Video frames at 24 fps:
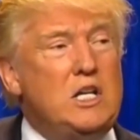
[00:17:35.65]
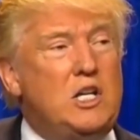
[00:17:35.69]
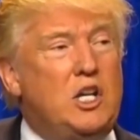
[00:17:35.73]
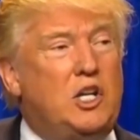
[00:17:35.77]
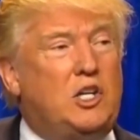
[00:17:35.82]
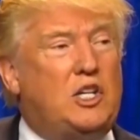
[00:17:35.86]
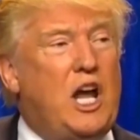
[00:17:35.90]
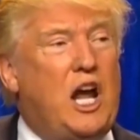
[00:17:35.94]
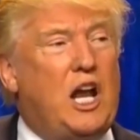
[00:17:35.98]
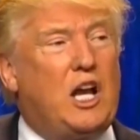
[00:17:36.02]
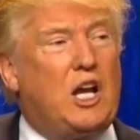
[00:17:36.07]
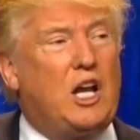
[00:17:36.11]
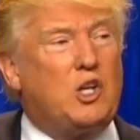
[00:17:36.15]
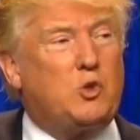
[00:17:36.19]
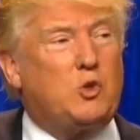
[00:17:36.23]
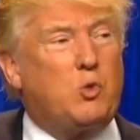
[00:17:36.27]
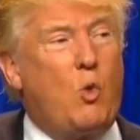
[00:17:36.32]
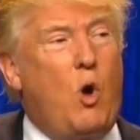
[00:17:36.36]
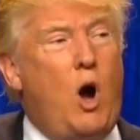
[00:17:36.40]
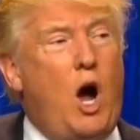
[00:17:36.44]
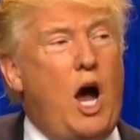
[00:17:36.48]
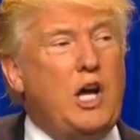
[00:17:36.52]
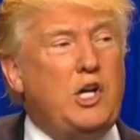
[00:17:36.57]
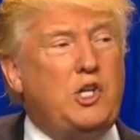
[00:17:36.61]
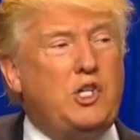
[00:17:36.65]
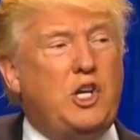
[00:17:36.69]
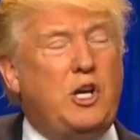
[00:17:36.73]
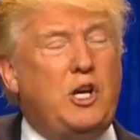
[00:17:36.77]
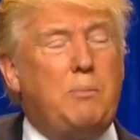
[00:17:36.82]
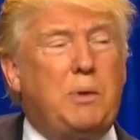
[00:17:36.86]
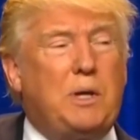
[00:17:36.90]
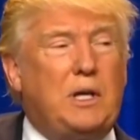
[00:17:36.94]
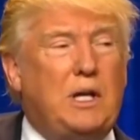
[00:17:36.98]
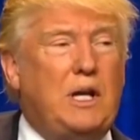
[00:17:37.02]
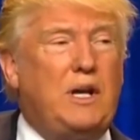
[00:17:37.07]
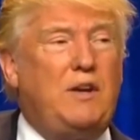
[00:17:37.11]
to tell us why she
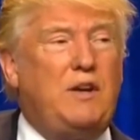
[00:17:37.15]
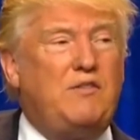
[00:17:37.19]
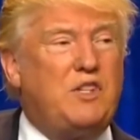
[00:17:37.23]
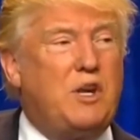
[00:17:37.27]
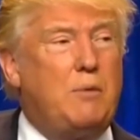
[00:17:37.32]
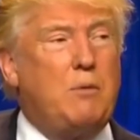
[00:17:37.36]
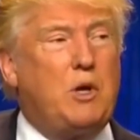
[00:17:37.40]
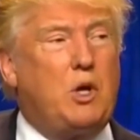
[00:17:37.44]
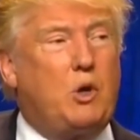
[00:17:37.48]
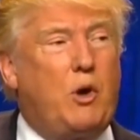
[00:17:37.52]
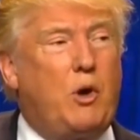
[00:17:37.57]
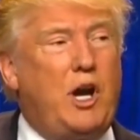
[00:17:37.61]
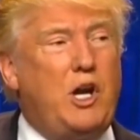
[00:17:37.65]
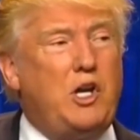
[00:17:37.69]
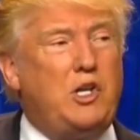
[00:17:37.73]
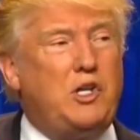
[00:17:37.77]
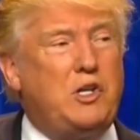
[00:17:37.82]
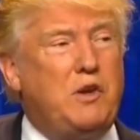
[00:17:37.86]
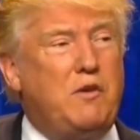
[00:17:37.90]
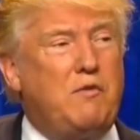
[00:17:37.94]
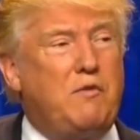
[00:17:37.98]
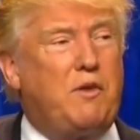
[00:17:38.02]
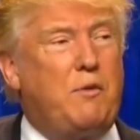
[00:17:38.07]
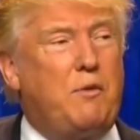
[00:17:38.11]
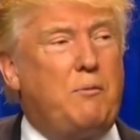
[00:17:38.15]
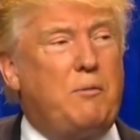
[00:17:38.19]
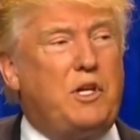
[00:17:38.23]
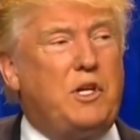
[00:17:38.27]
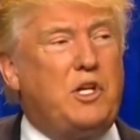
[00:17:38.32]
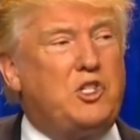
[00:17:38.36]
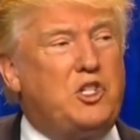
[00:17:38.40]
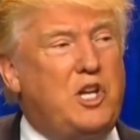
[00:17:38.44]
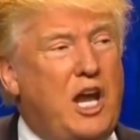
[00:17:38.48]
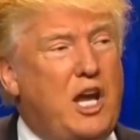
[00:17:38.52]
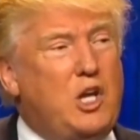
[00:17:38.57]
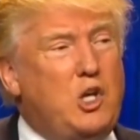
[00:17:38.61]
believes immigration from these
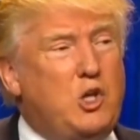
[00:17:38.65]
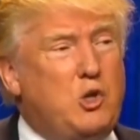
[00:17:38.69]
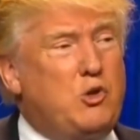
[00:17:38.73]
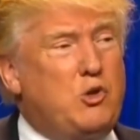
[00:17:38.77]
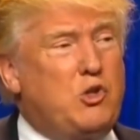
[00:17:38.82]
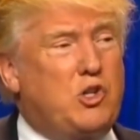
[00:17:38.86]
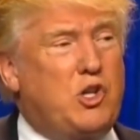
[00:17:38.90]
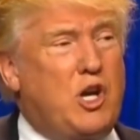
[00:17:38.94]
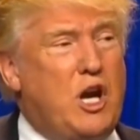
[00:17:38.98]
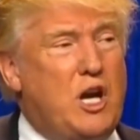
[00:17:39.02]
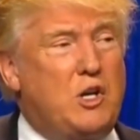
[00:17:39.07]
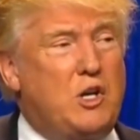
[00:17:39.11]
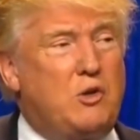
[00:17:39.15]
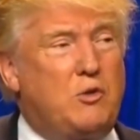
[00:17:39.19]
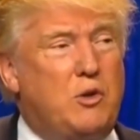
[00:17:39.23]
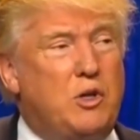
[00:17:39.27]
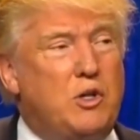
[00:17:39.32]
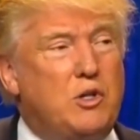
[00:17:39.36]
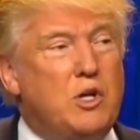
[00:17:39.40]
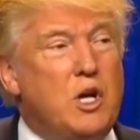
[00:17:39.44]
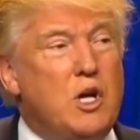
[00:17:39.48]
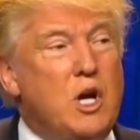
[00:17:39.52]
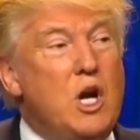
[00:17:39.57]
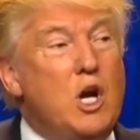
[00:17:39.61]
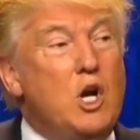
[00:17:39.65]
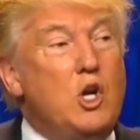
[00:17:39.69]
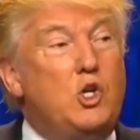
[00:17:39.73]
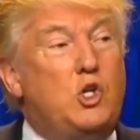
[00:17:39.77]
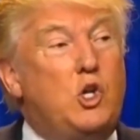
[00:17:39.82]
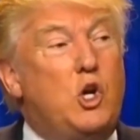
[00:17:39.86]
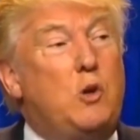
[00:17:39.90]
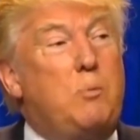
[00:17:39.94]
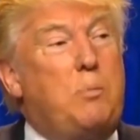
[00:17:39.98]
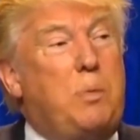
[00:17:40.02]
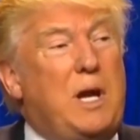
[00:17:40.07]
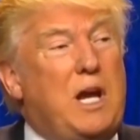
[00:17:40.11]
dangerous countries
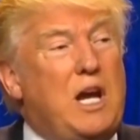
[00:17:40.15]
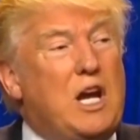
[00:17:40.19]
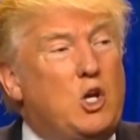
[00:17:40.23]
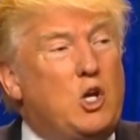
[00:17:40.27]
should be